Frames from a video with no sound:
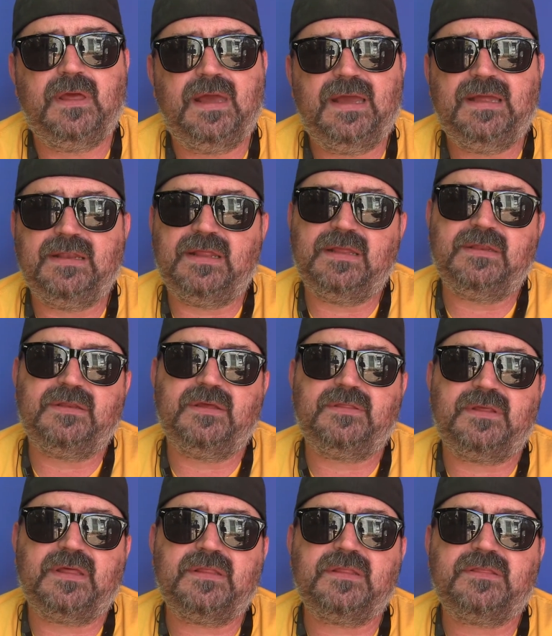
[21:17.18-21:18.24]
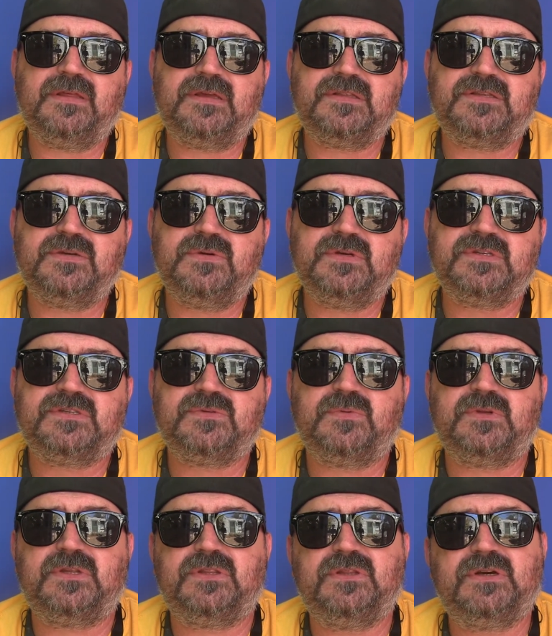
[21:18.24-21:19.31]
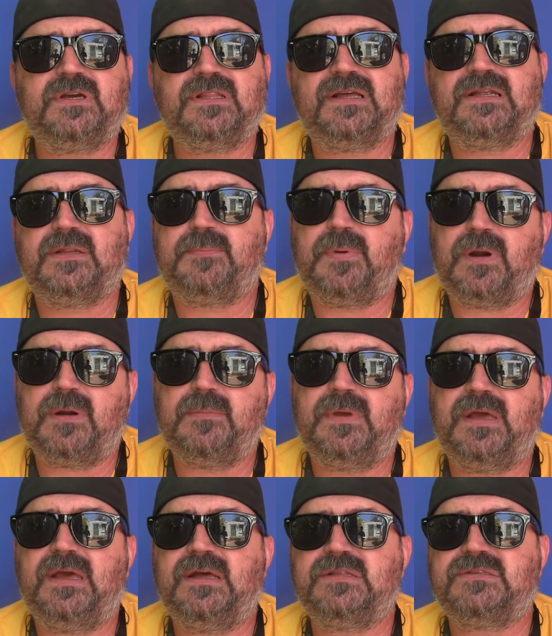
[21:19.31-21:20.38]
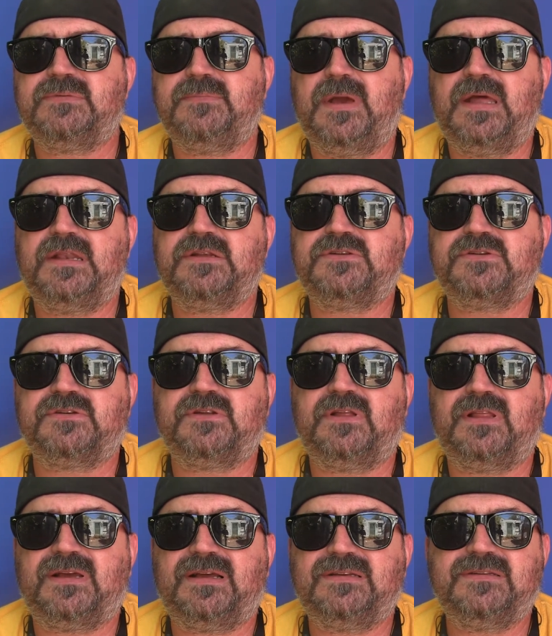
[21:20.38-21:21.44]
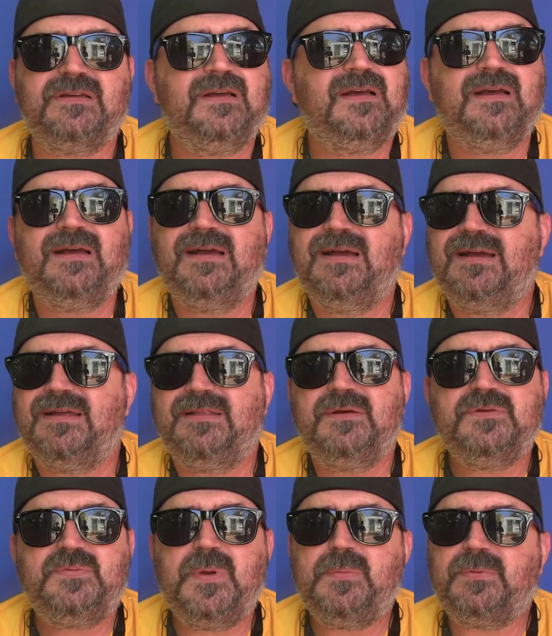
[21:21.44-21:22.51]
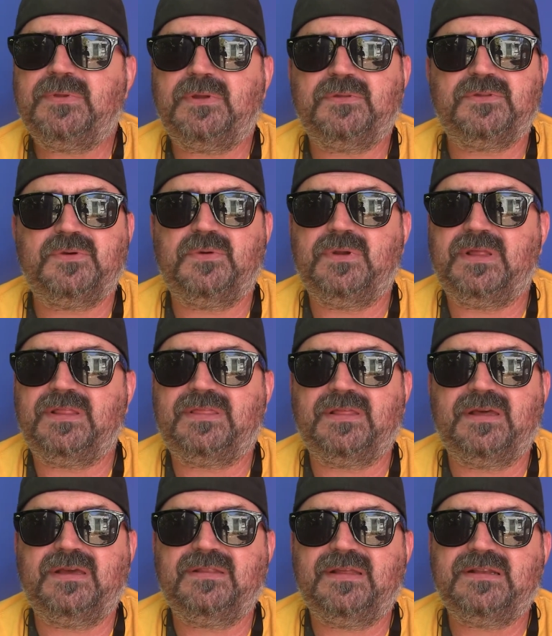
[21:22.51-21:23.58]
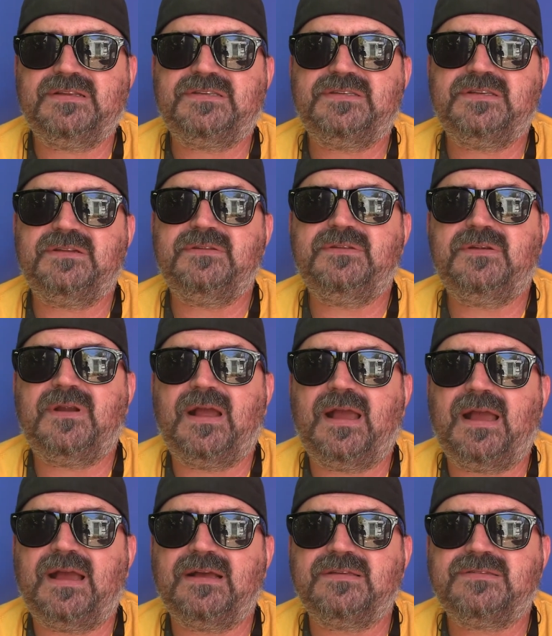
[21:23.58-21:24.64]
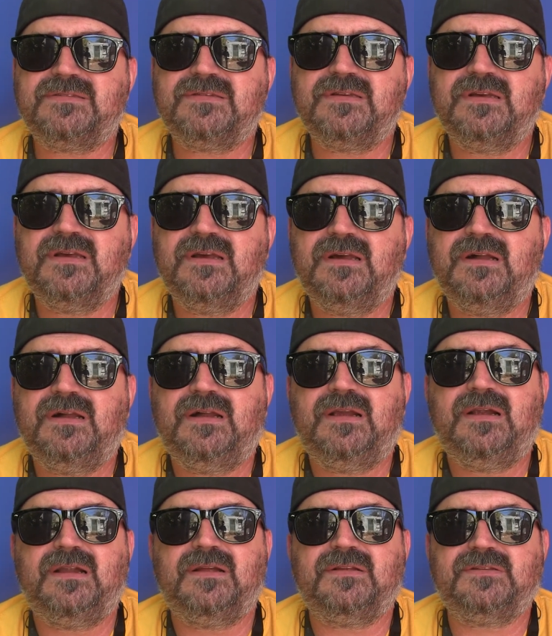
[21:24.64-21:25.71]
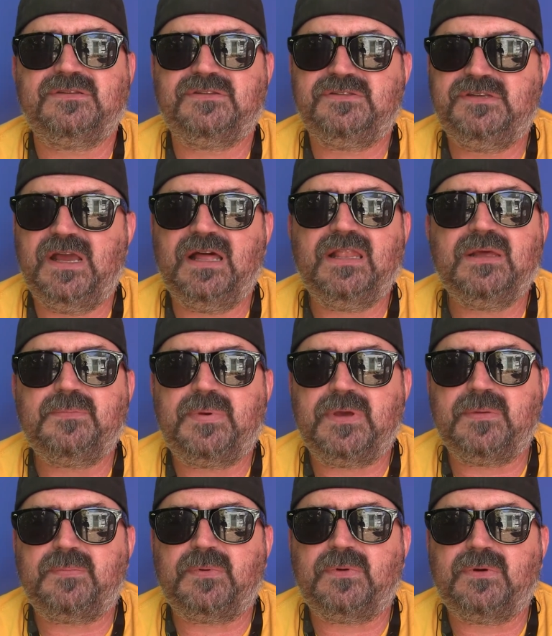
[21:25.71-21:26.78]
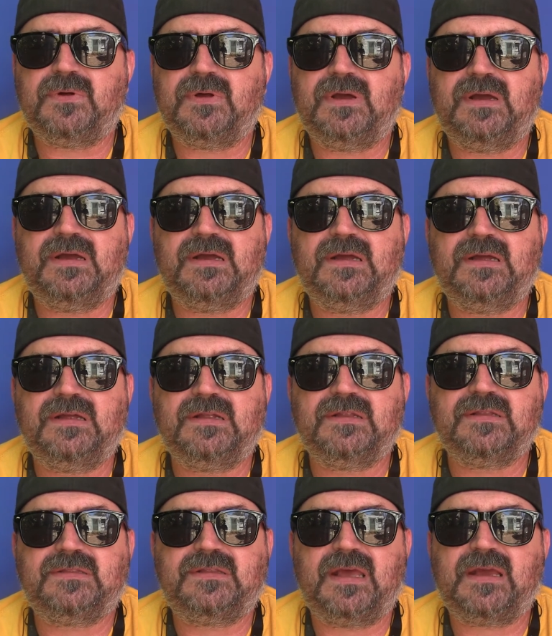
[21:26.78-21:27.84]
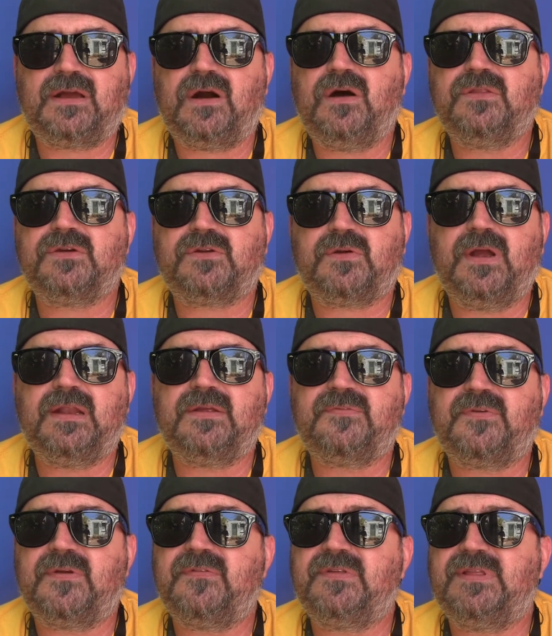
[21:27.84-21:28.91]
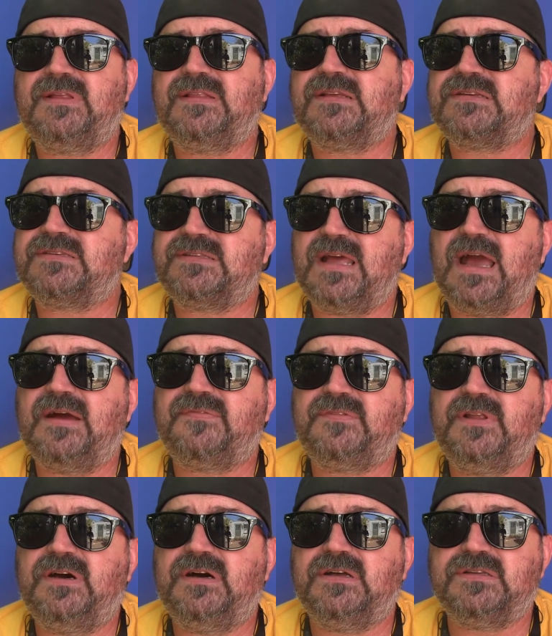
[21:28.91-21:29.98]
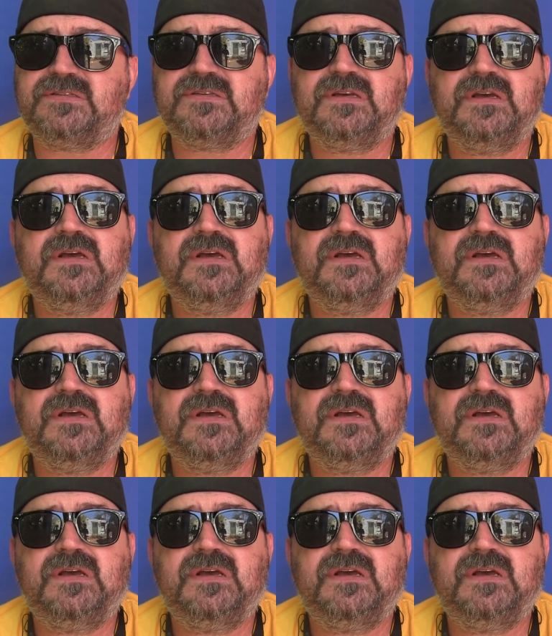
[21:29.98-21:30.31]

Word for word: and, and you know, the other thing too is when you look at like department heads and managers and all that kind of those people don't do anything. They just sit on their ass, yell at people, and take all the credit for everything that staff does.